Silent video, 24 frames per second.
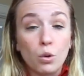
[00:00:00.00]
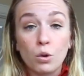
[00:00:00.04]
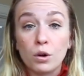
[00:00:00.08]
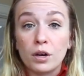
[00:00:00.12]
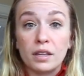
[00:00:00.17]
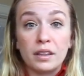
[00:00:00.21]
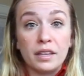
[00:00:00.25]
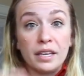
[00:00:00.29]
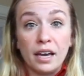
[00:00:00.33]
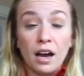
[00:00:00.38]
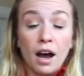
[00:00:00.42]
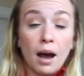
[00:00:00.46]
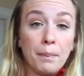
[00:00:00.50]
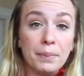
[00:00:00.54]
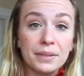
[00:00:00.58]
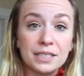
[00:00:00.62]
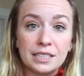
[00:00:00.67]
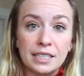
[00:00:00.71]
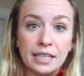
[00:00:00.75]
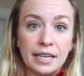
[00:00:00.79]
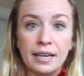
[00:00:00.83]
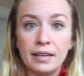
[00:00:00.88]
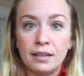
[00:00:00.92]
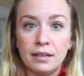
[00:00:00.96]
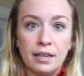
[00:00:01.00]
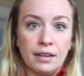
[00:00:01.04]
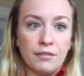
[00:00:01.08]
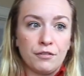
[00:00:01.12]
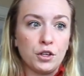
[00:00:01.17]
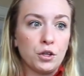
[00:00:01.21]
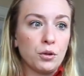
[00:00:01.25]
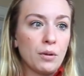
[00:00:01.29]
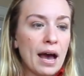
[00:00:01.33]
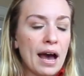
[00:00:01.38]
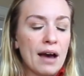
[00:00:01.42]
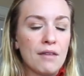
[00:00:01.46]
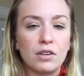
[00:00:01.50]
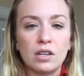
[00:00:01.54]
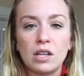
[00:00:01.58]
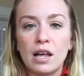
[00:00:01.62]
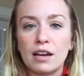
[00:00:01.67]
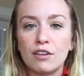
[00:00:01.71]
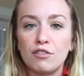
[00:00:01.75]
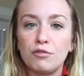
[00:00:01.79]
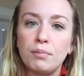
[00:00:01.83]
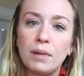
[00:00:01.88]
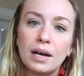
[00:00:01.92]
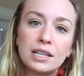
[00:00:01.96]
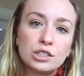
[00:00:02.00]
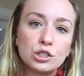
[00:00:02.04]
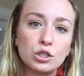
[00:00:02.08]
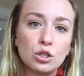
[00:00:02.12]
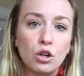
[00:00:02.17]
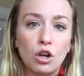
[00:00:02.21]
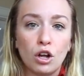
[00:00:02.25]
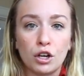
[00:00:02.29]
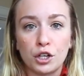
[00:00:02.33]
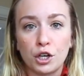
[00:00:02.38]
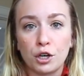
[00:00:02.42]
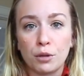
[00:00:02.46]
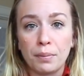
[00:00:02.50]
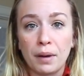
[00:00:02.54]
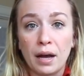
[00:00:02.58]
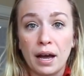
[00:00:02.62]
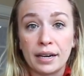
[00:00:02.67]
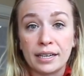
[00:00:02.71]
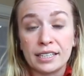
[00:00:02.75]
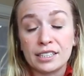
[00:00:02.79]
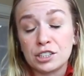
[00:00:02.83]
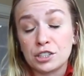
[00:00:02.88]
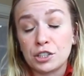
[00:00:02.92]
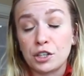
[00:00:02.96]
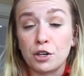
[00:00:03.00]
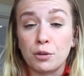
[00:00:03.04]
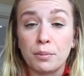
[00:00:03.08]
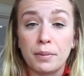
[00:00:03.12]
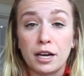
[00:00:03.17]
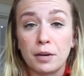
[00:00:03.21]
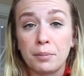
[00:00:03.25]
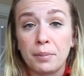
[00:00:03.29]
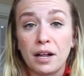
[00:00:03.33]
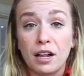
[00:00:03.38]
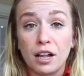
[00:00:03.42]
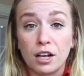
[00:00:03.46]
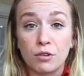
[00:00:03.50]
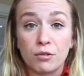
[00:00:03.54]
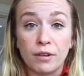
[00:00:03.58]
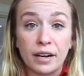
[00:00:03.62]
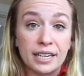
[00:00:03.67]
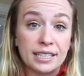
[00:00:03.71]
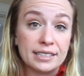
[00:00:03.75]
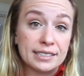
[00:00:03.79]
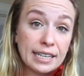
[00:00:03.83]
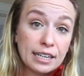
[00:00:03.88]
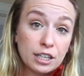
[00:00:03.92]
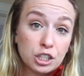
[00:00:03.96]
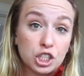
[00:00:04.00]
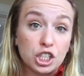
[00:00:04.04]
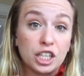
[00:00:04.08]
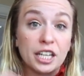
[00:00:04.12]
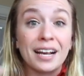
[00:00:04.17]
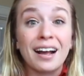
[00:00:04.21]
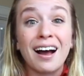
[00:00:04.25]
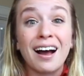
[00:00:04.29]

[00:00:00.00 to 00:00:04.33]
or in the opposite, if you have a lot of muscle on your body, so your metabolic rate is actually